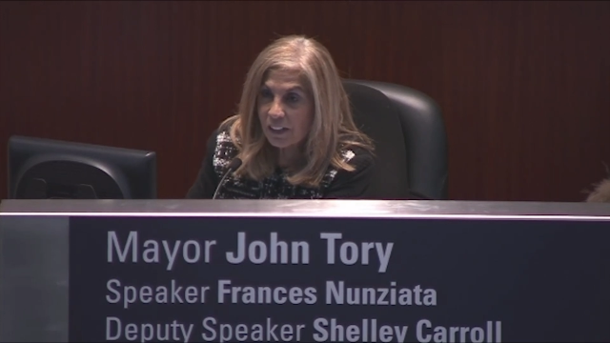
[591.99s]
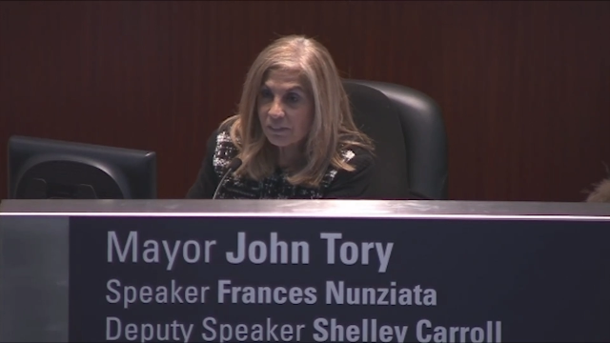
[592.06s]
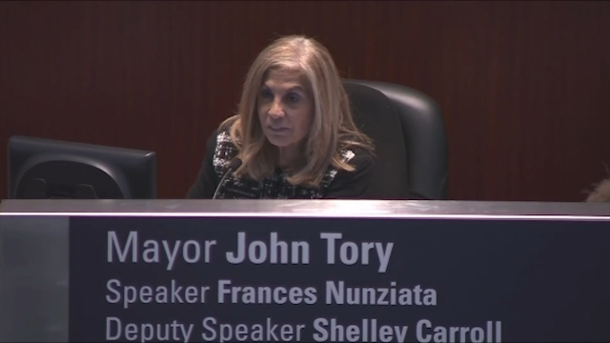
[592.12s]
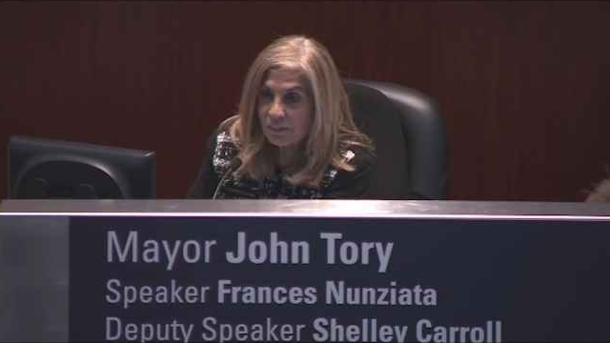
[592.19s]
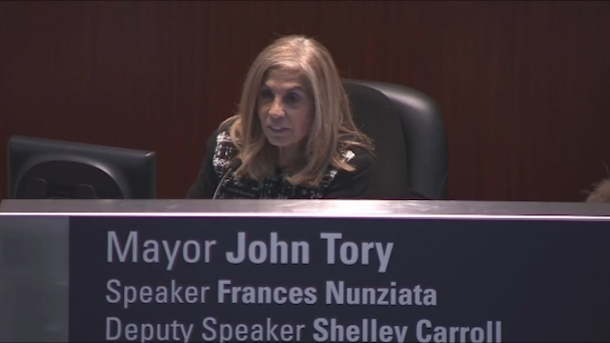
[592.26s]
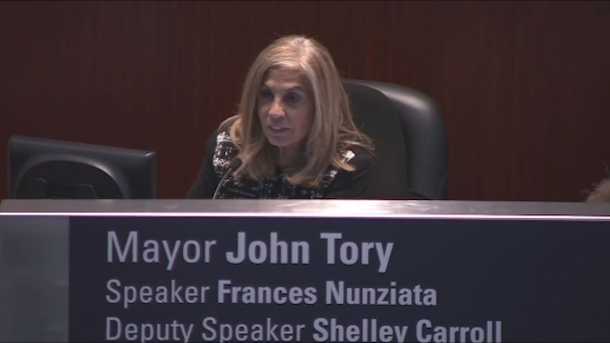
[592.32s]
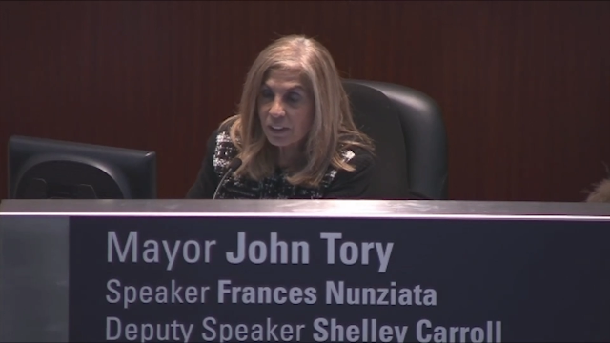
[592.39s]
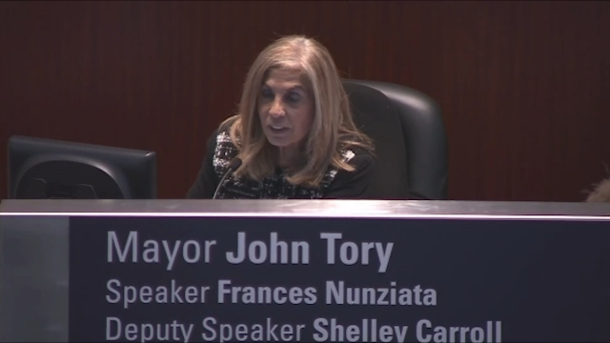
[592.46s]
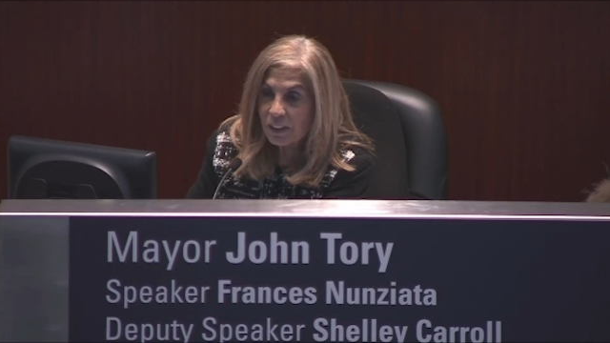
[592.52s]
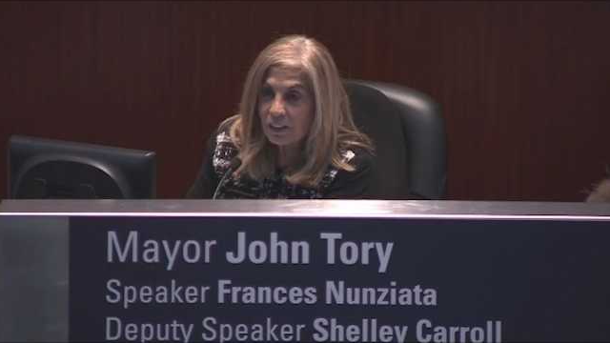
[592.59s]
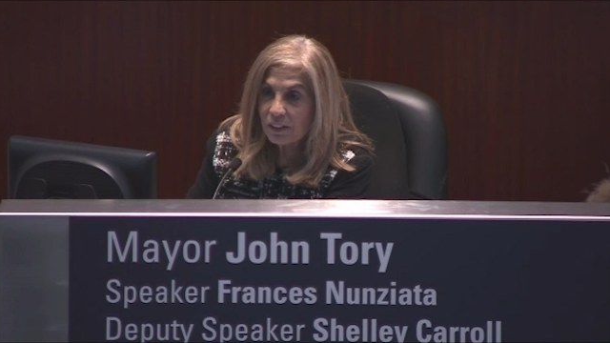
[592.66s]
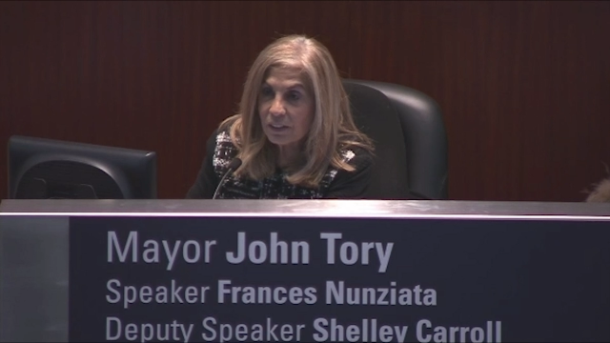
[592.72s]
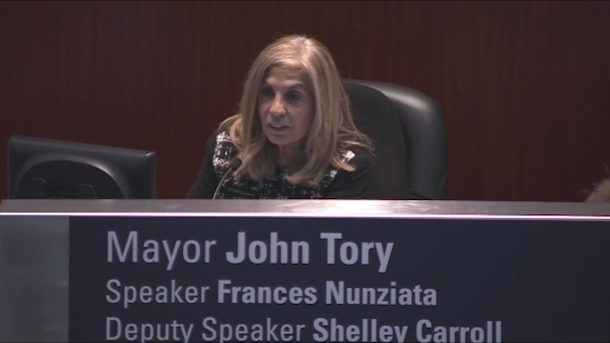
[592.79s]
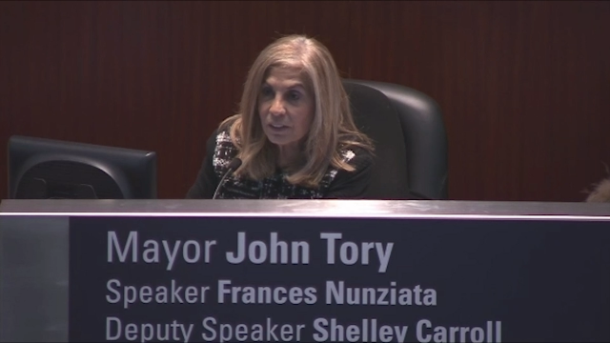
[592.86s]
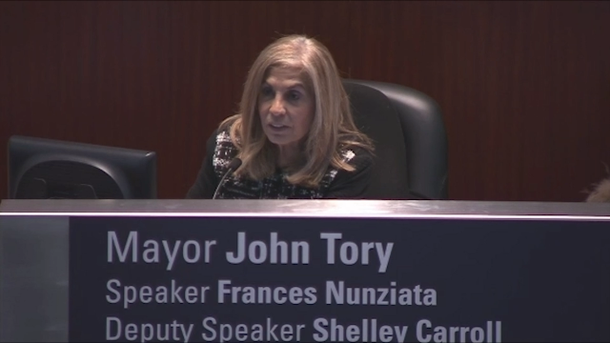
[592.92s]
If
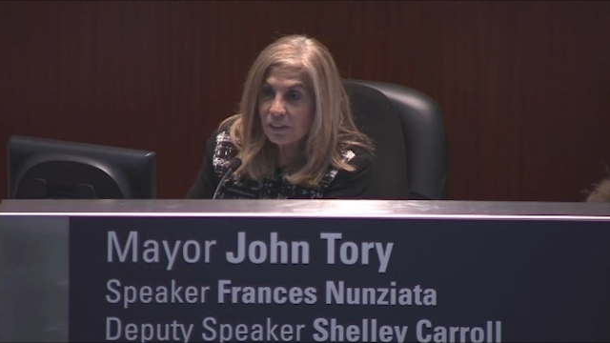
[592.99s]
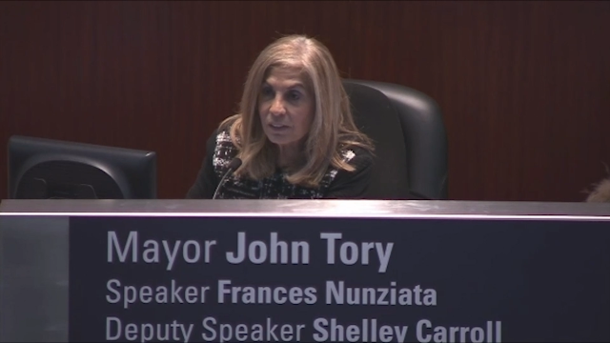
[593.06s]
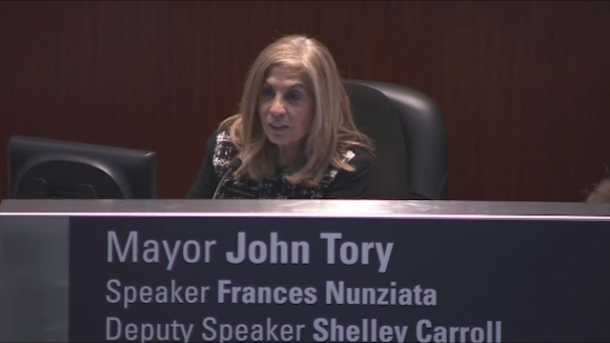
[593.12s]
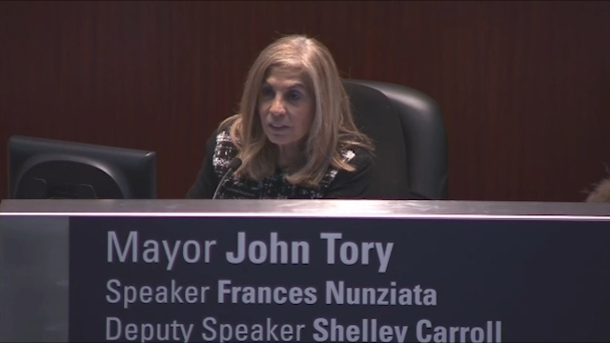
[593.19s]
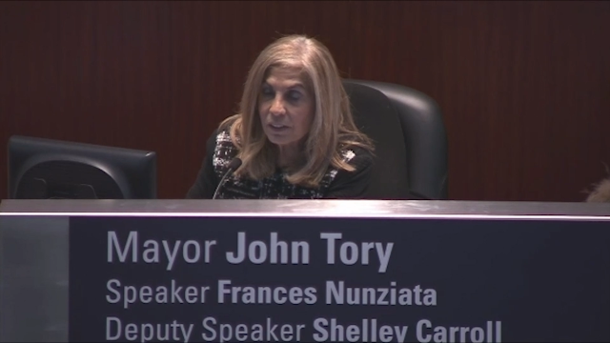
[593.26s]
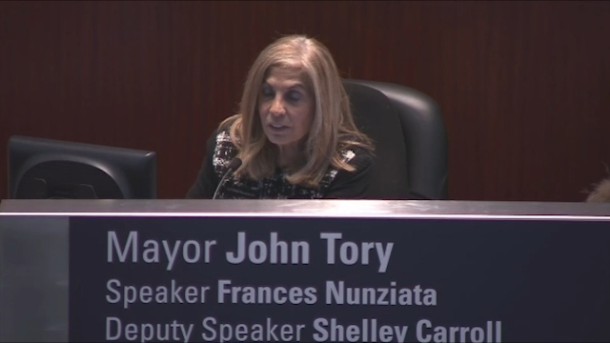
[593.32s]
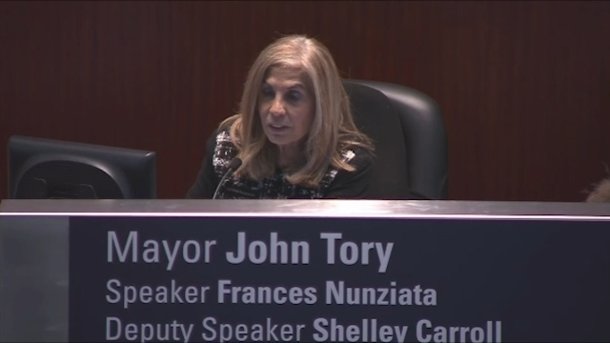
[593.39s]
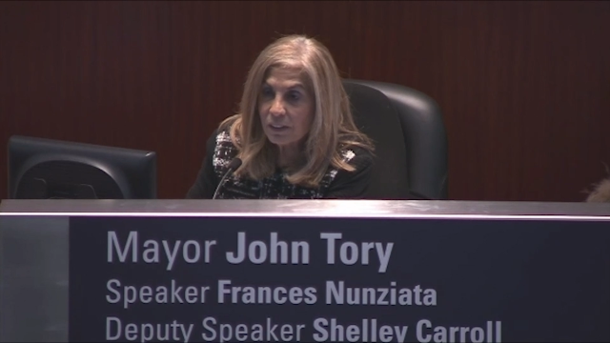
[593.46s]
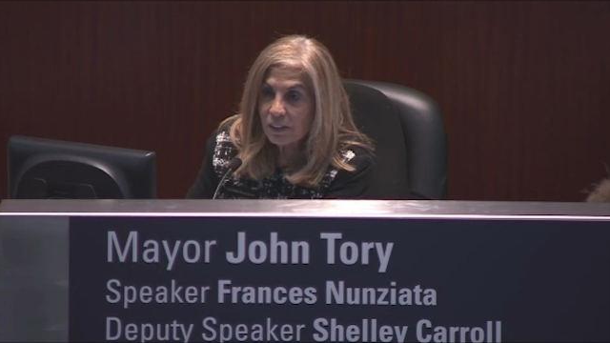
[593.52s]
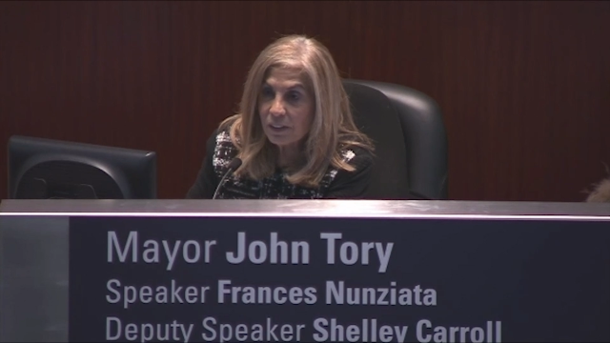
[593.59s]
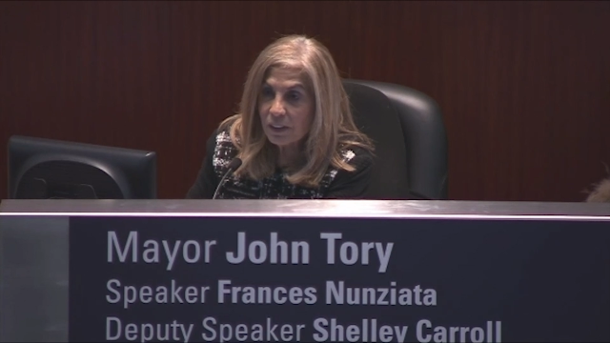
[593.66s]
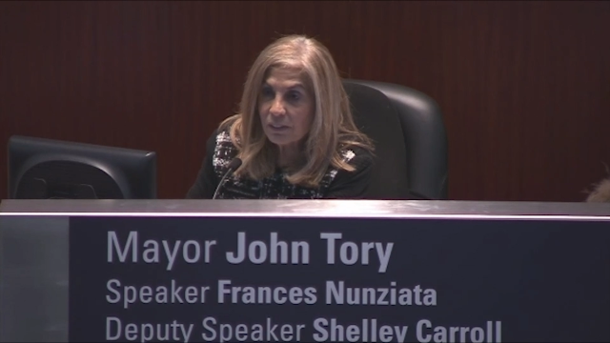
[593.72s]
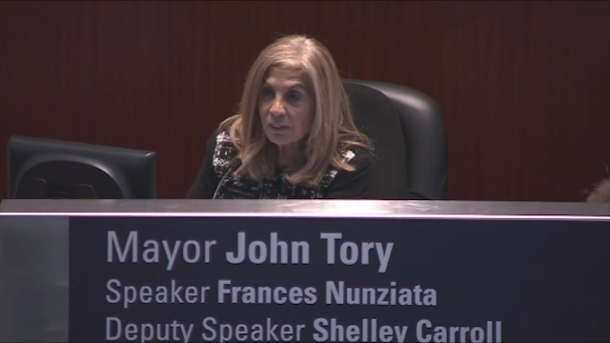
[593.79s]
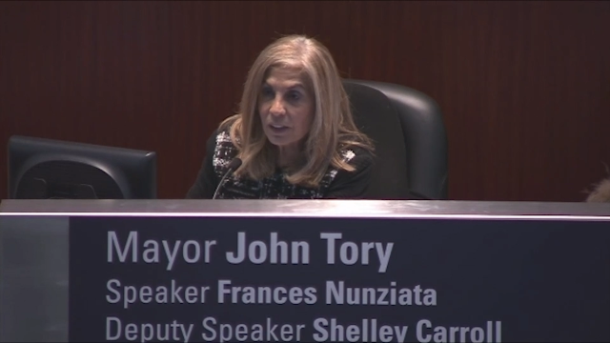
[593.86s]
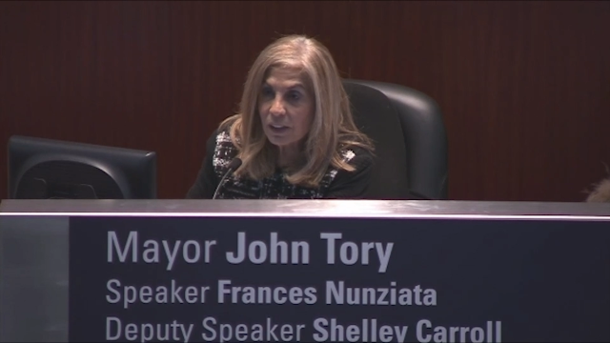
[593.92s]
council, you're
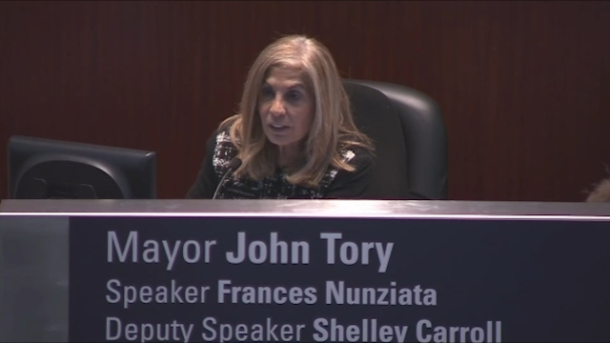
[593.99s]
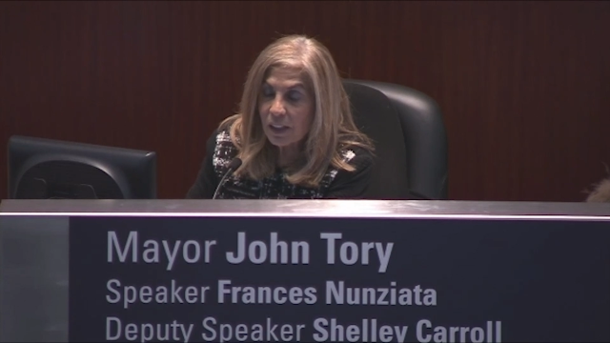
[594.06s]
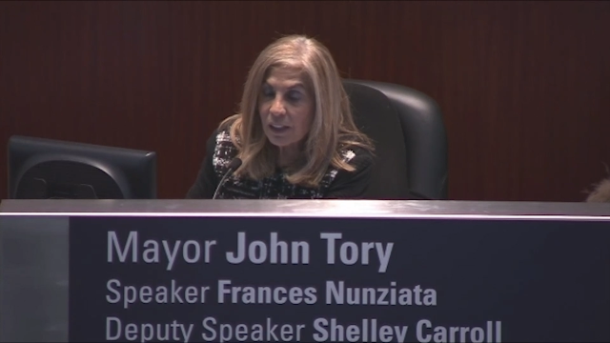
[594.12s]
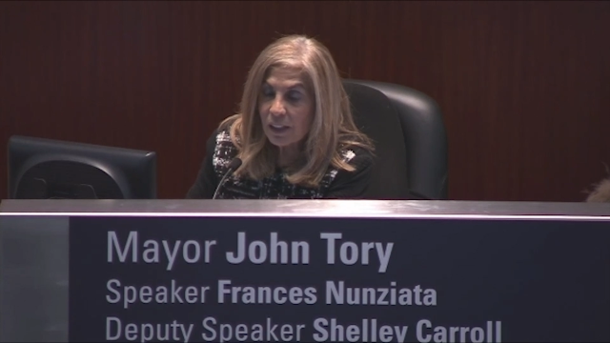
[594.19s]
asking me to leave.